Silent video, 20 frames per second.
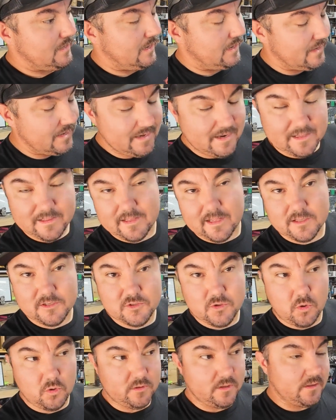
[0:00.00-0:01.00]
need to get that
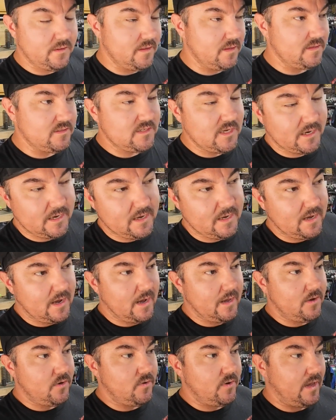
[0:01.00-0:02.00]
sold. The second
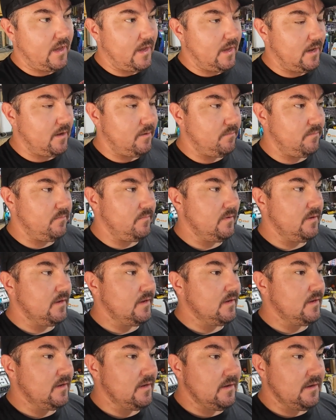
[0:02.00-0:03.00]
guy who came,
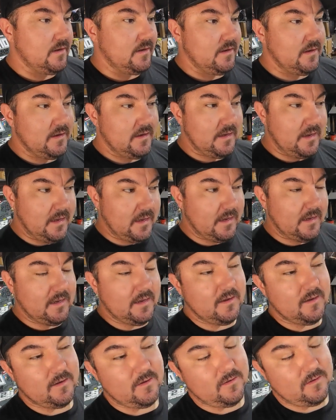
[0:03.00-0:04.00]

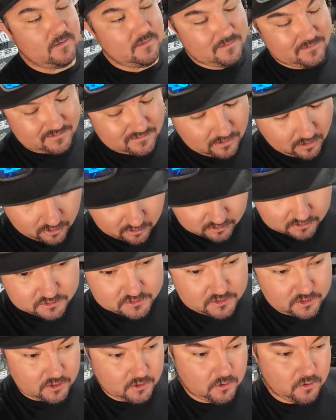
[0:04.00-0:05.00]
he
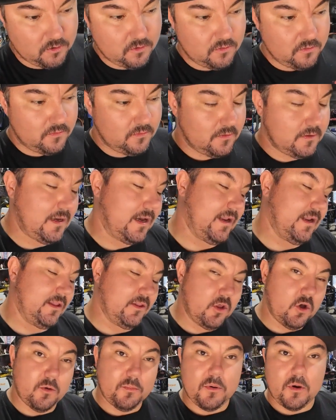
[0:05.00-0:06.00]
also kind of
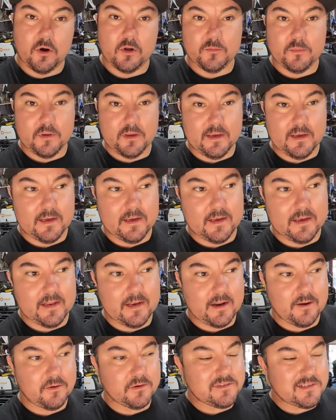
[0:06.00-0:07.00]
lowballed me,
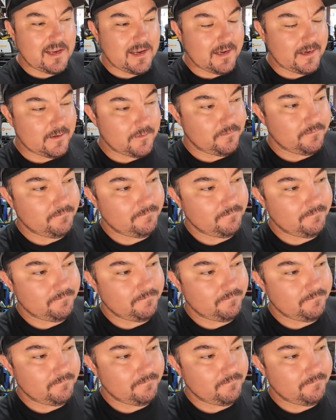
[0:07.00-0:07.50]
and I was like,